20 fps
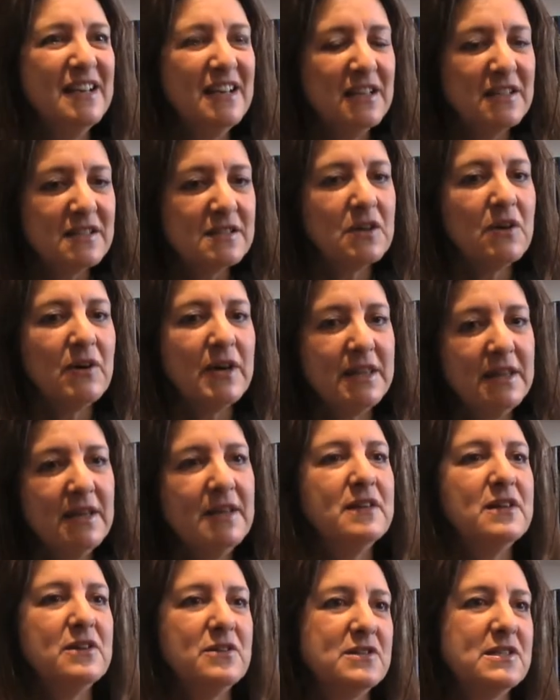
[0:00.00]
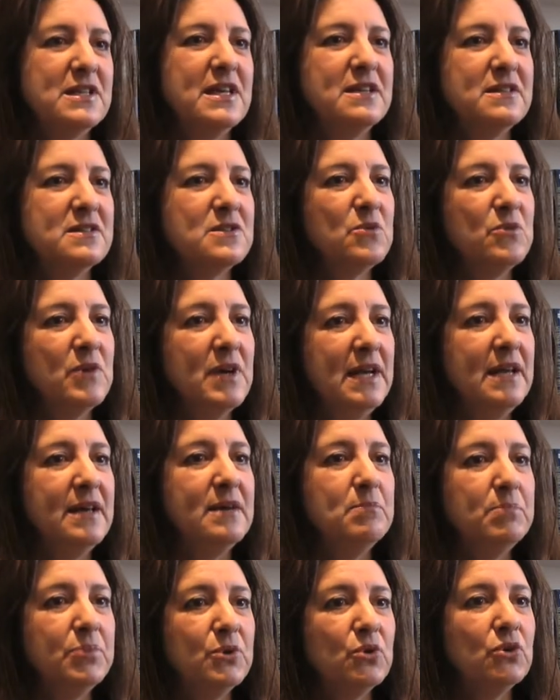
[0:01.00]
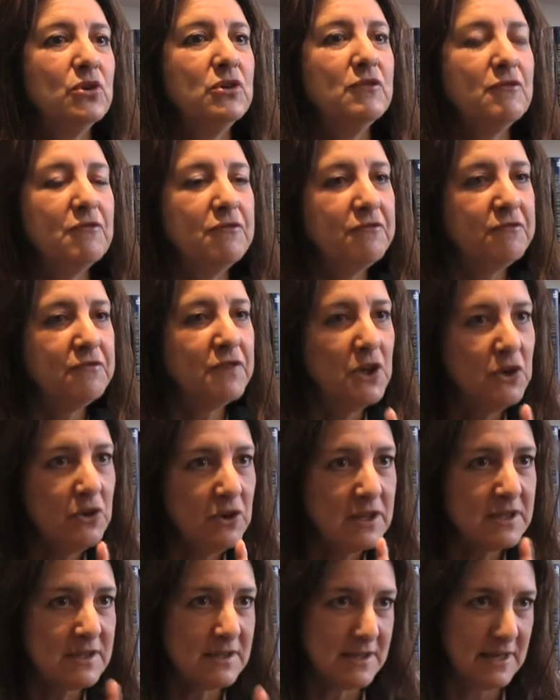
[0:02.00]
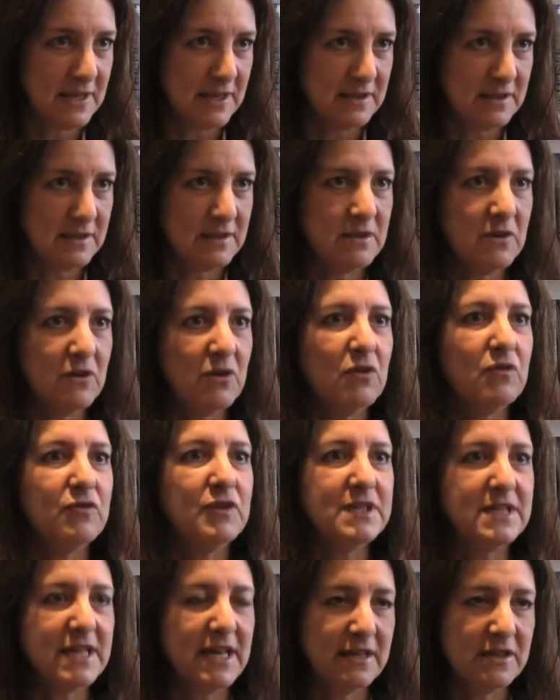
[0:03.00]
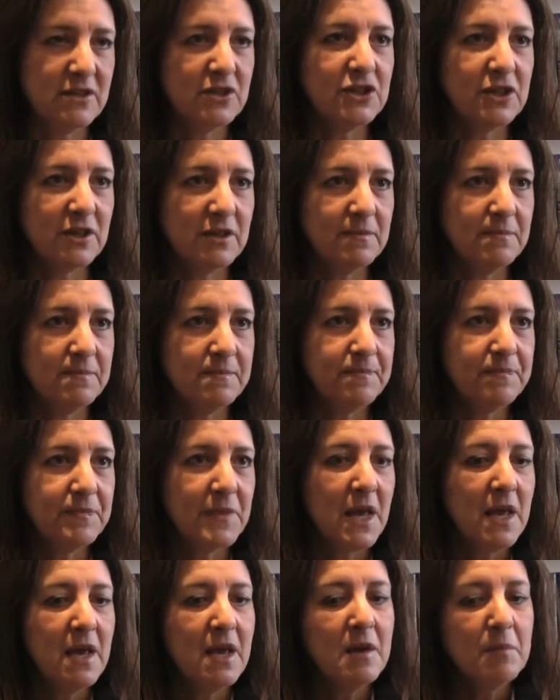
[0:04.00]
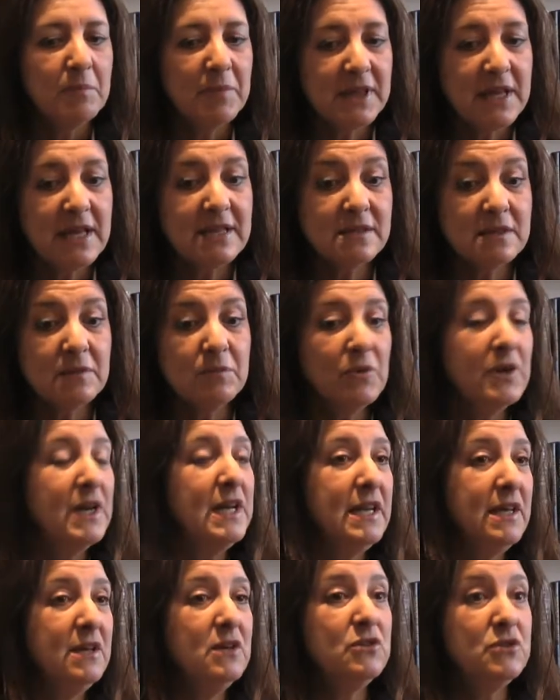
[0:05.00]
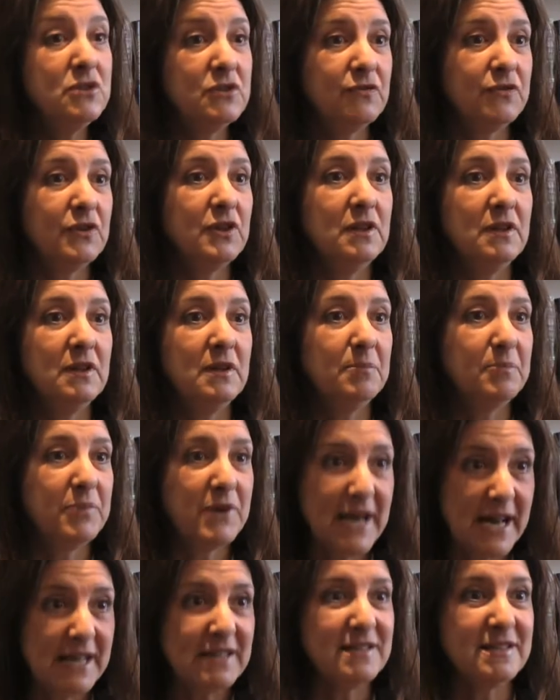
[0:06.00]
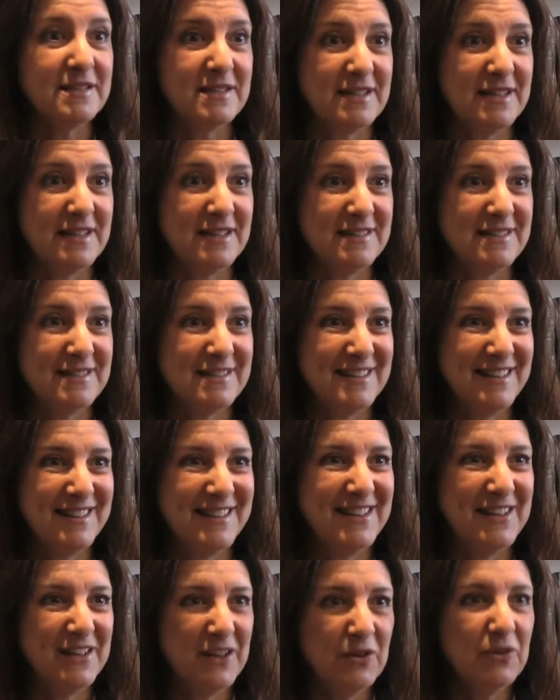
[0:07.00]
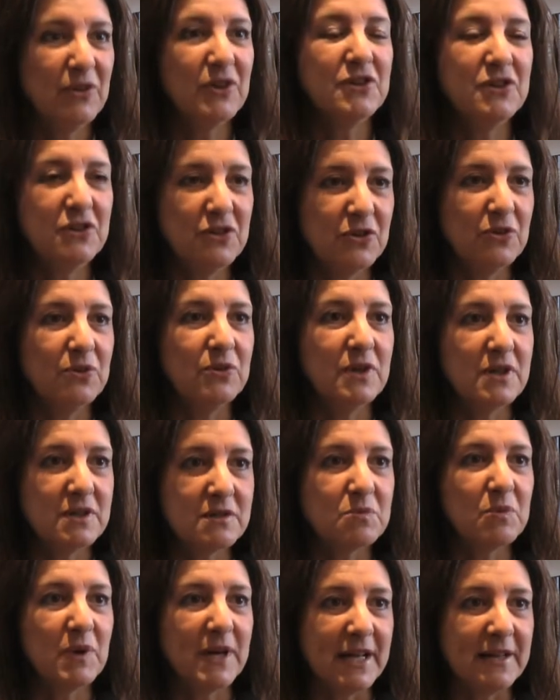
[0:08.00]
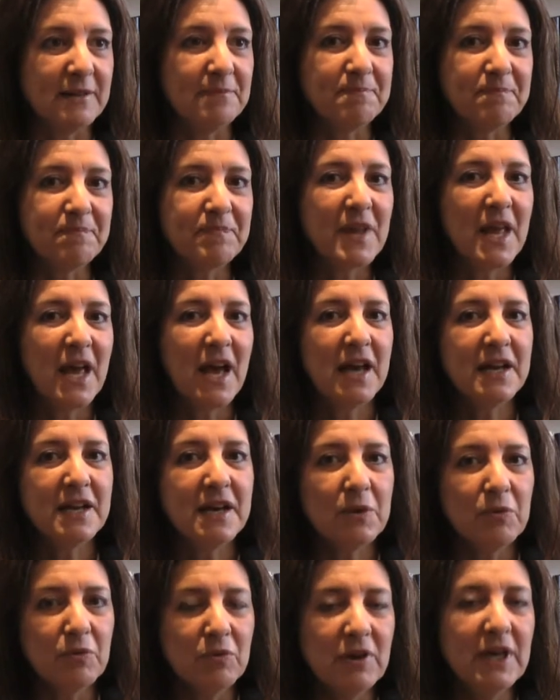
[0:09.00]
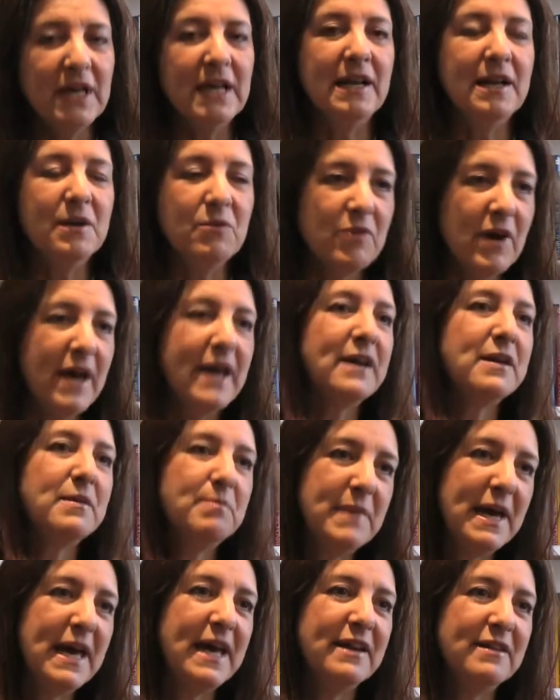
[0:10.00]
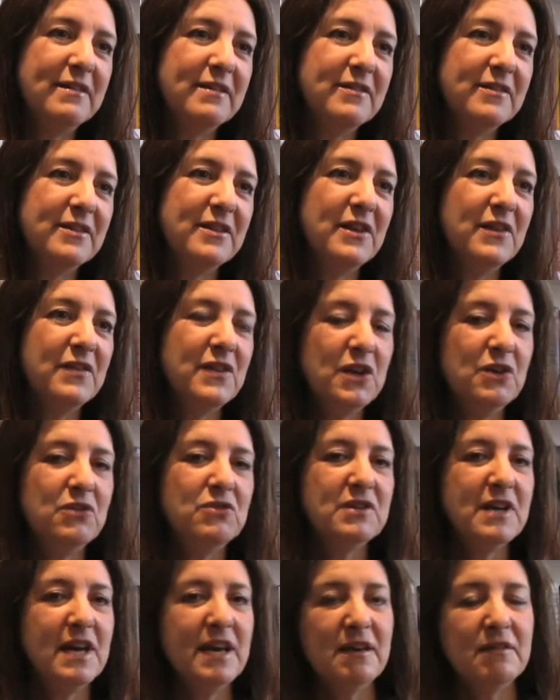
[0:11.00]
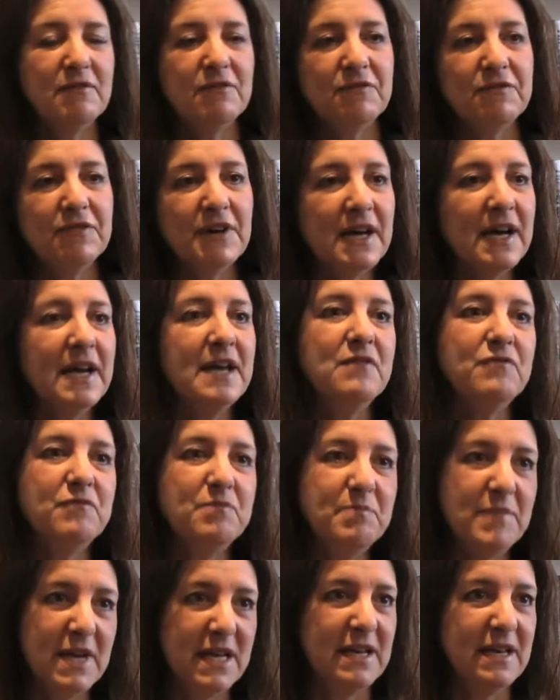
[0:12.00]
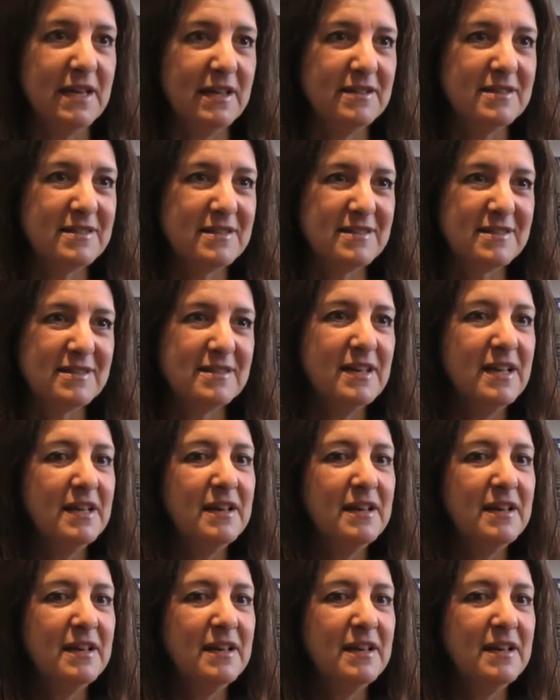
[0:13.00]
So I think those things are really important focuses of attention. But there's some really useful practices that you can do as well. And I really recommend that you take 5 minutes